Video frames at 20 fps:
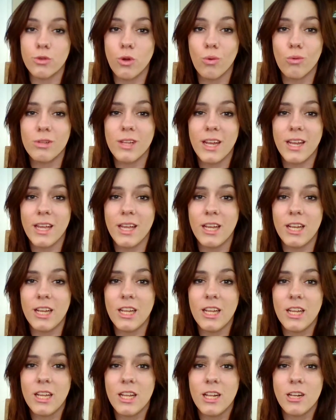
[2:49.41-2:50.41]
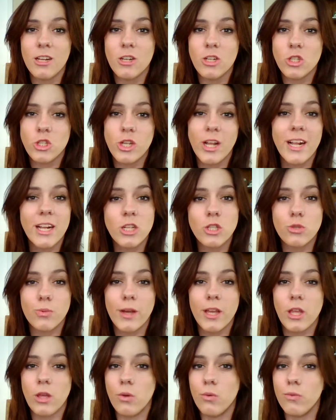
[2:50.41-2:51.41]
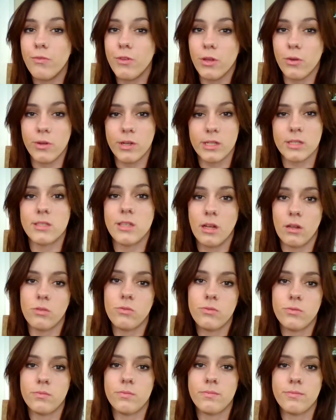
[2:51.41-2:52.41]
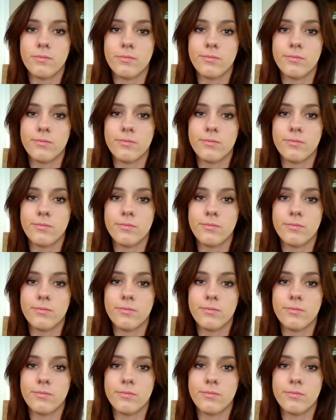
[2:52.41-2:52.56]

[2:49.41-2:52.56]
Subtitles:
Don't let it change the way you view yourself.